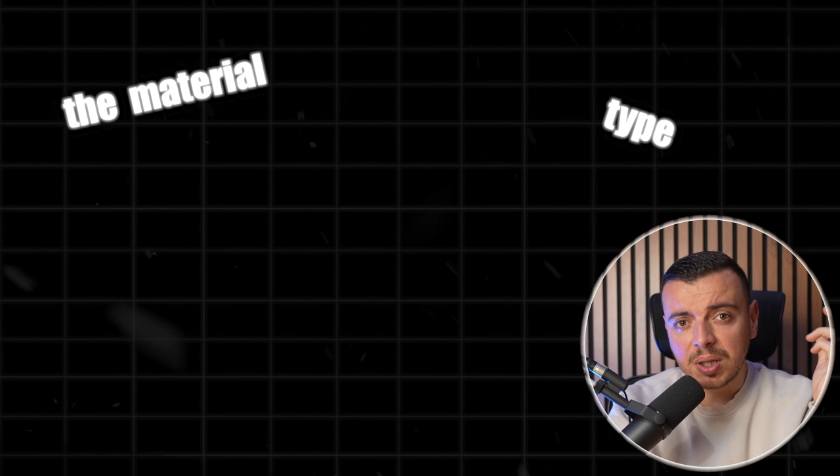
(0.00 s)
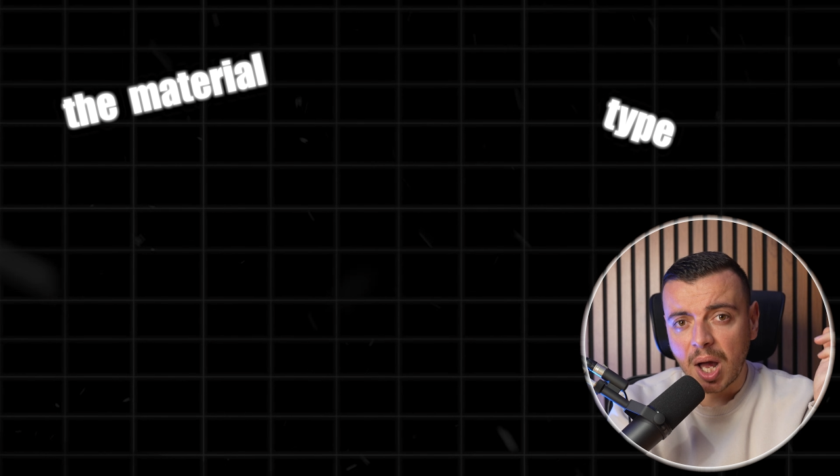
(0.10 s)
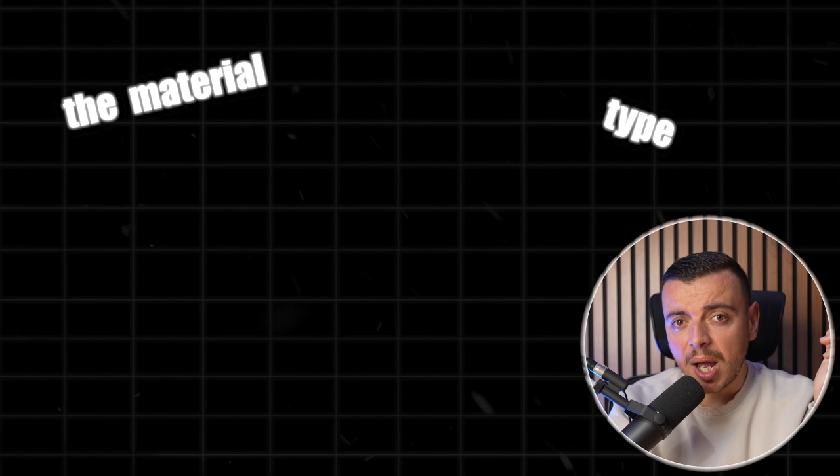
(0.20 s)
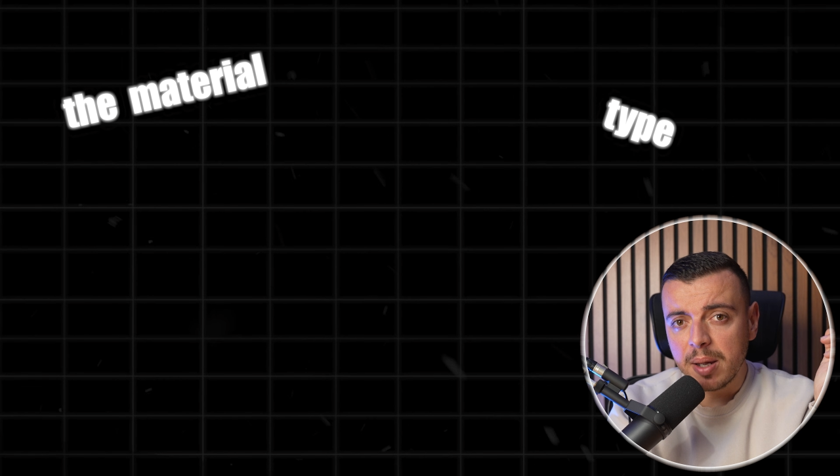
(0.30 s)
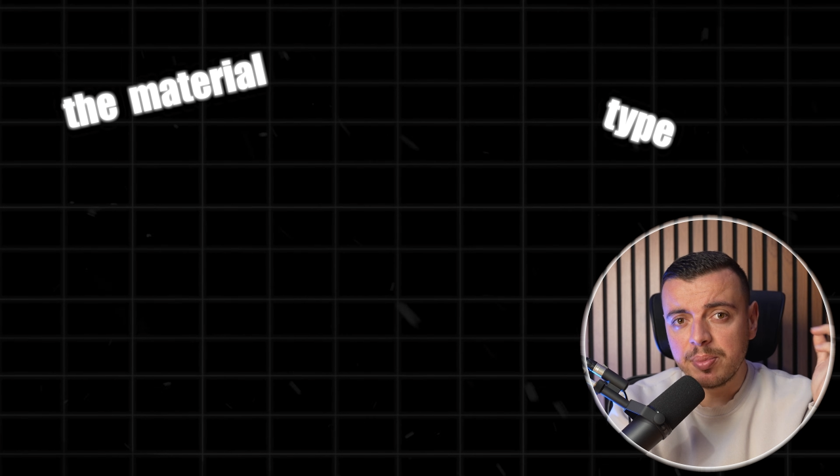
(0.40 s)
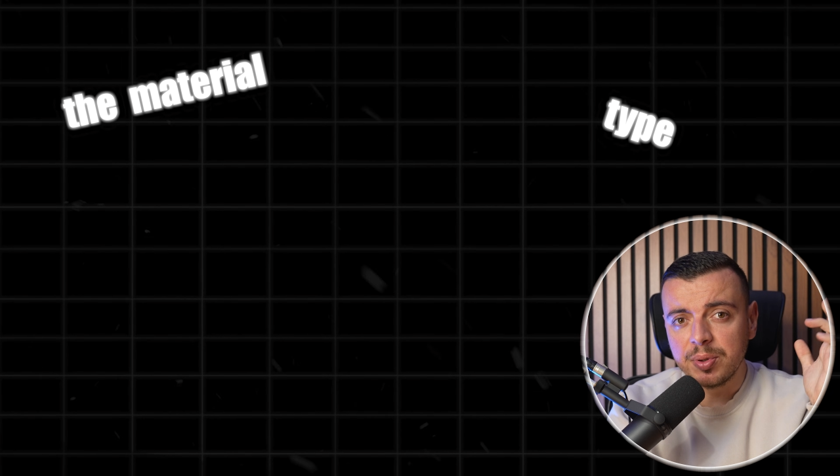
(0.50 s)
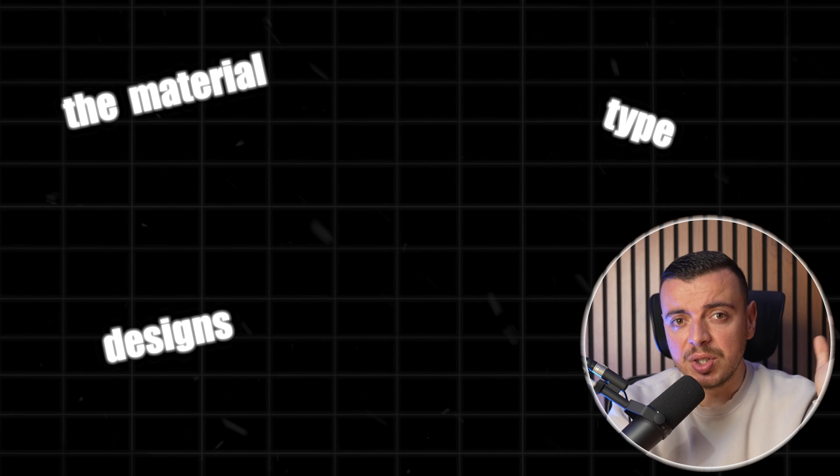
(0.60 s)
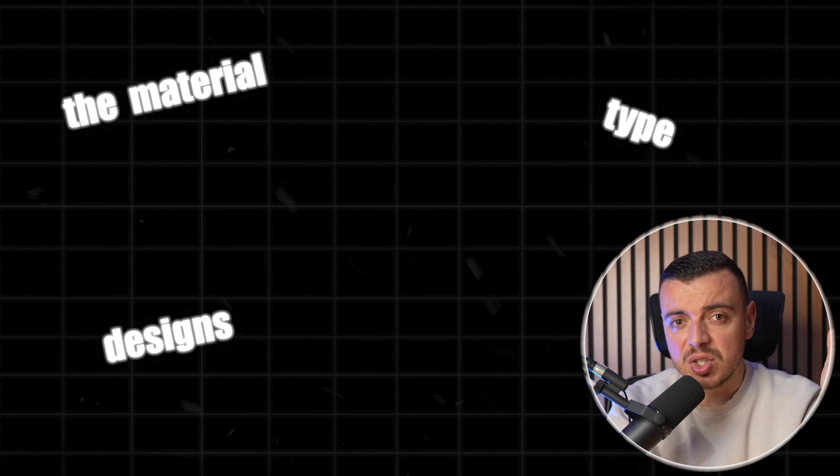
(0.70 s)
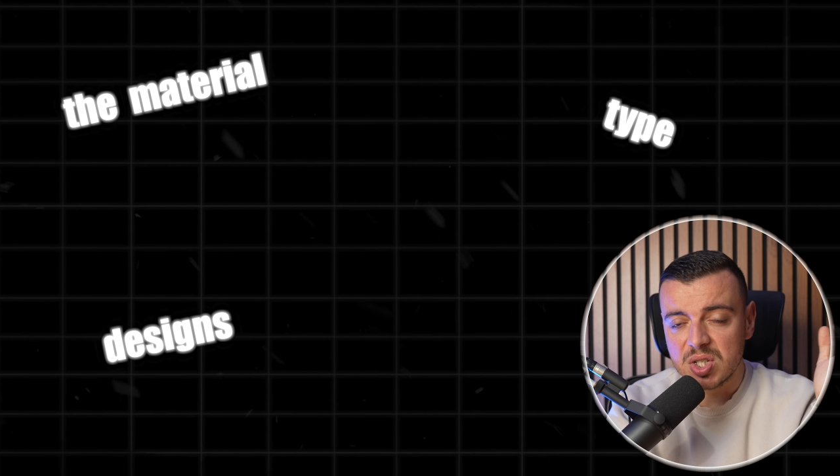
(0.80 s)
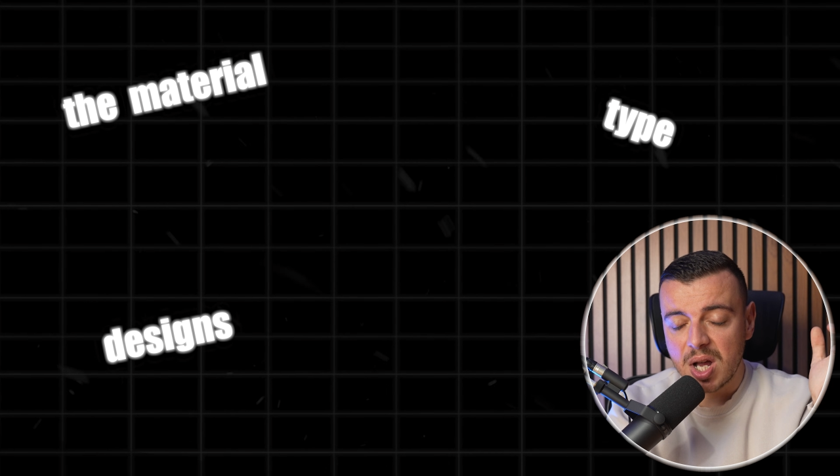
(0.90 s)
type,
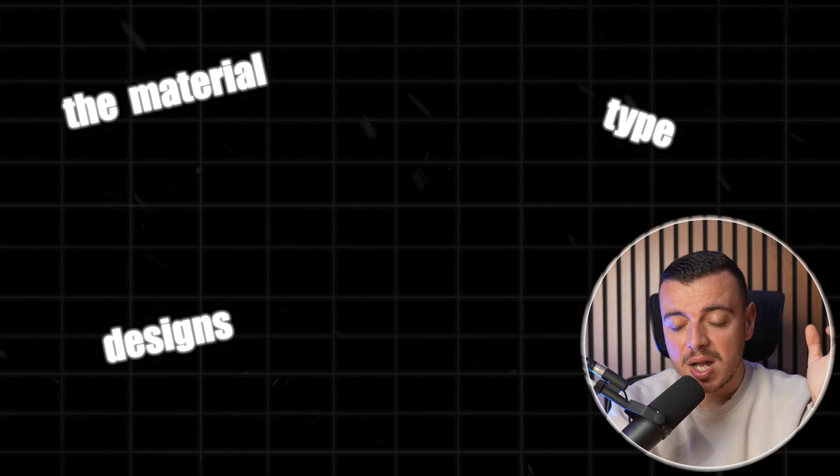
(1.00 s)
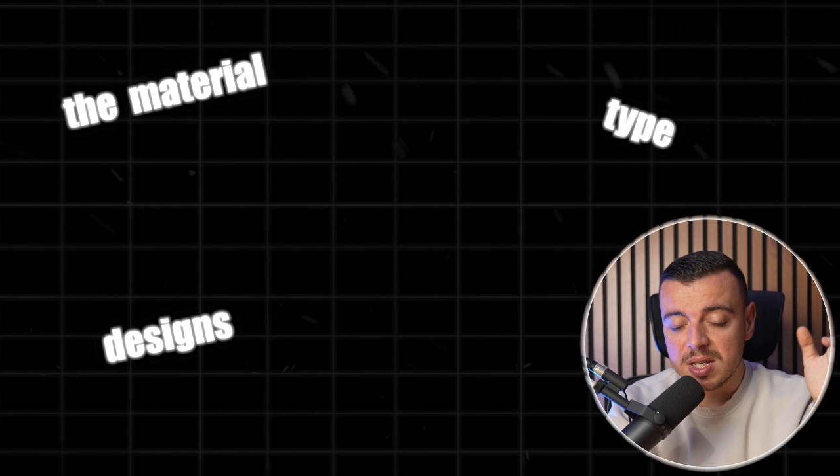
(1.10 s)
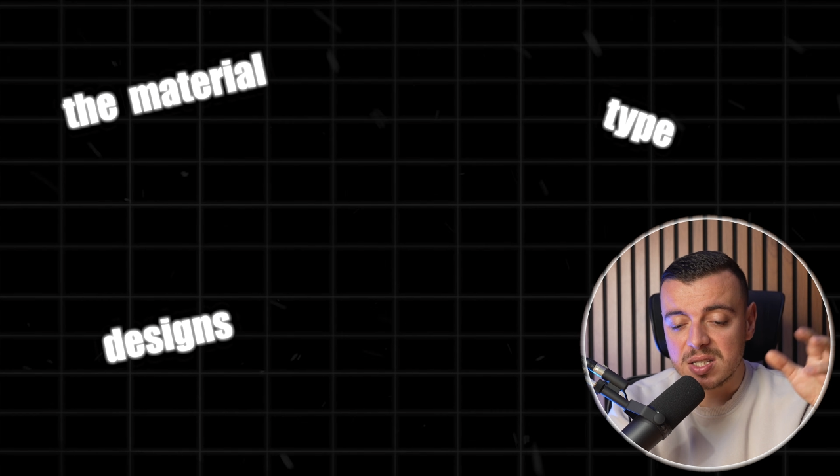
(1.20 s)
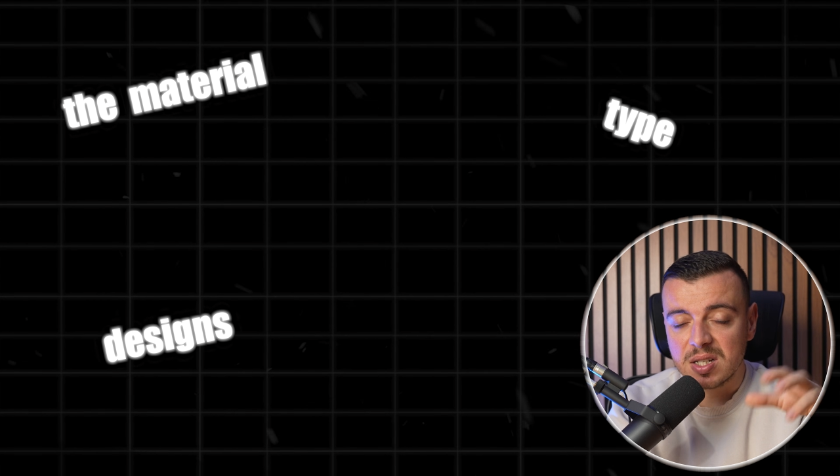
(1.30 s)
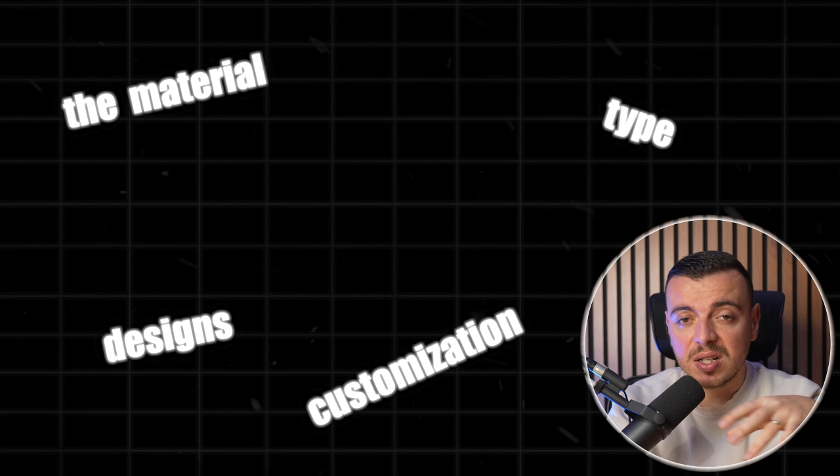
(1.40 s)
designs,